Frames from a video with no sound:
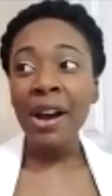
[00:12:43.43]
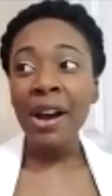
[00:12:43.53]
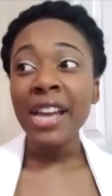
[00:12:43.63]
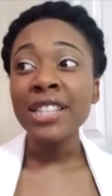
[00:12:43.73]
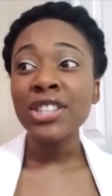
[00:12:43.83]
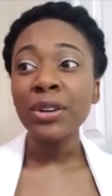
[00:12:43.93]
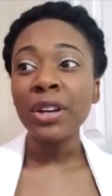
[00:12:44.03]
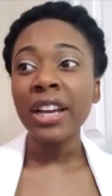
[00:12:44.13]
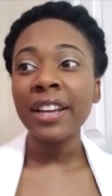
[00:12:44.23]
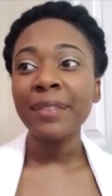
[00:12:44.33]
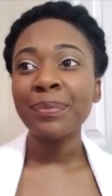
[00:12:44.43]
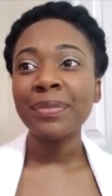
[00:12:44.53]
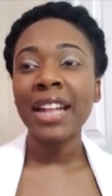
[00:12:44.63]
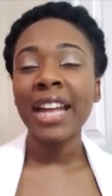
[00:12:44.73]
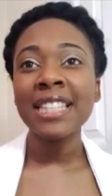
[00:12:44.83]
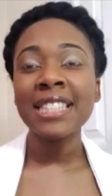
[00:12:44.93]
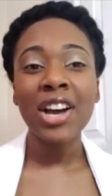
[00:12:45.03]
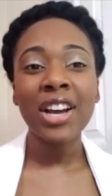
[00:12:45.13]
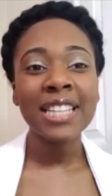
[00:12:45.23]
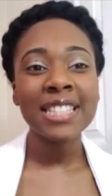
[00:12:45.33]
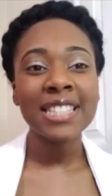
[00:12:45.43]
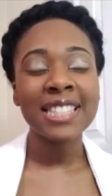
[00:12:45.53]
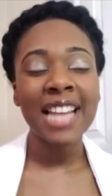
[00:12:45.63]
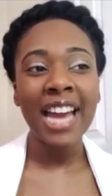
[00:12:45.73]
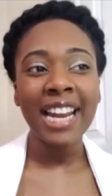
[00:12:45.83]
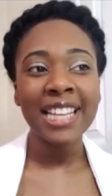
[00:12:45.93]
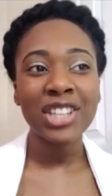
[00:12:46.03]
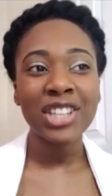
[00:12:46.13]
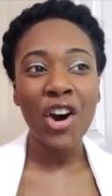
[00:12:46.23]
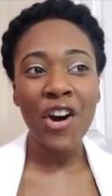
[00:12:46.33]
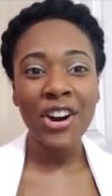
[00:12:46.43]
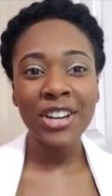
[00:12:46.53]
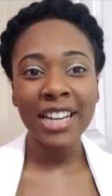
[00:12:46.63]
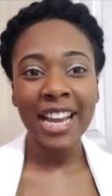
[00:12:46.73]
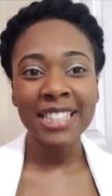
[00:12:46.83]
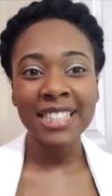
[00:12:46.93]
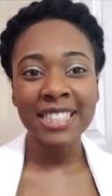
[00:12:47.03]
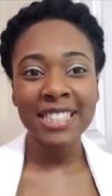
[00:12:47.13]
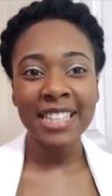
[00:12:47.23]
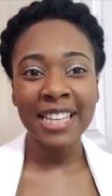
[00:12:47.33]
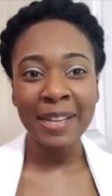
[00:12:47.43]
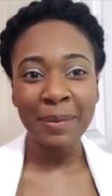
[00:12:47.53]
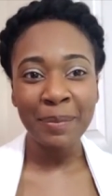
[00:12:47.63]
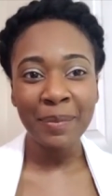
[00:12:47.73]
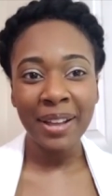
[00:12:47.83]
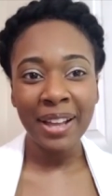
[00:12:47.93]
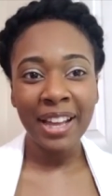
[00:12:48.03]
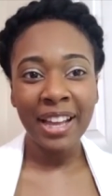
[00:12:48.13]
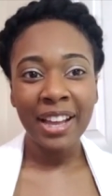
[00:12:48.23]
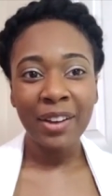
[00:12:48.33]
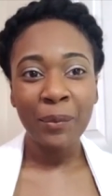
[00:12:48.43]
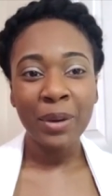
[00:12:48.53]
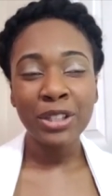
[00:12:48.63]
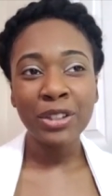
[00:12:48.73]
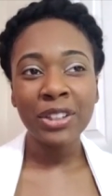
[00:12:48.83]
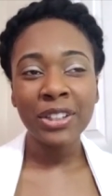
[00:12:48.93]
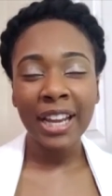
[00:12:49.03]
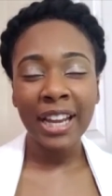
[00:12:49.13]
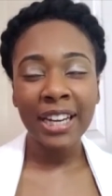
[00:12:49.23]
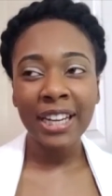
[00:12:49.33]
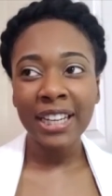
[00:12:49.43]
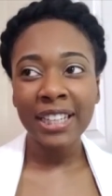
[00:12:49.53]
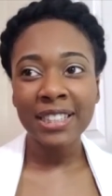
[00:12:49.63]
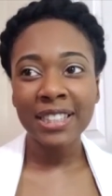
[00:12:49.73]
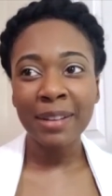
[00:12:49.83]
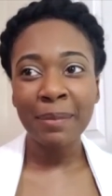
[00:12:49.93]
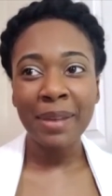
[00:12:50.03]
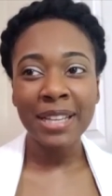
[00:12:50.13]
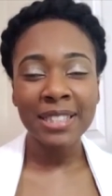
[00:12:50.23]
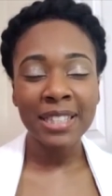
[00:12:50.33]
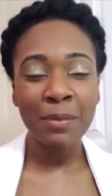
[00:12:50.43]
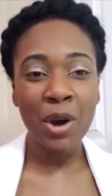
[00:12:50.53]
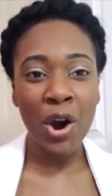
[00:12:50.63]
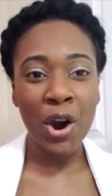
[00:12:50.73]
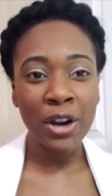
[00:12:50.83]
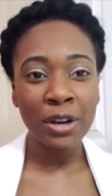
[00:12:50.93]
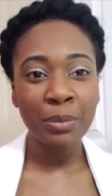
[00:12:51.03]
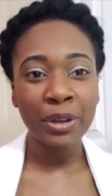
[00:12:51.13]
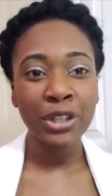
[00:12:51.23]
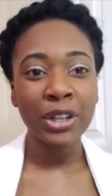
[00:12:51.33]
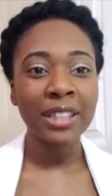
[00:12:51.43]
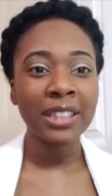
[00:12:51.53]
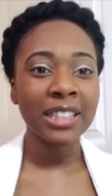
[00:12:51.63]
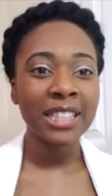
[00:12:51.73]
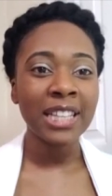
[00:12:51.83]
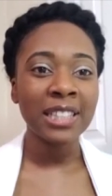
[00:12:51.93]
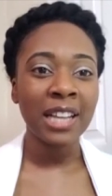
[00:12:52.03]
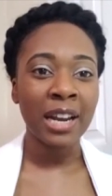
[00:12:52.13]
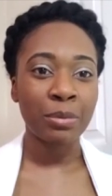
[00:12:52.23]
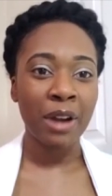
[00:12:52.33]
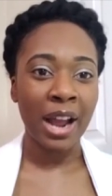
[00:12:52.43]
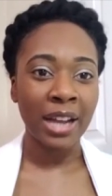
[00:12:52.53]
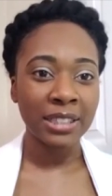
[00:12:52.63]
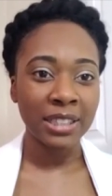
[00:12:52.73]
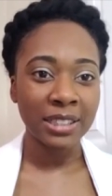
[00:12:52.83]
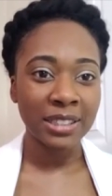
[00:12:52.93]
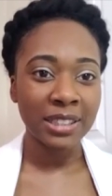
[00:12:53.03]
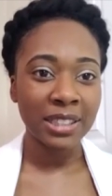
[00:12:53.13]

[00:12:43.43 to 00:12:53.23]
it took it's it's not as hard as it seems. When you look at it, it it may seem hard, but it takes a lot of practice.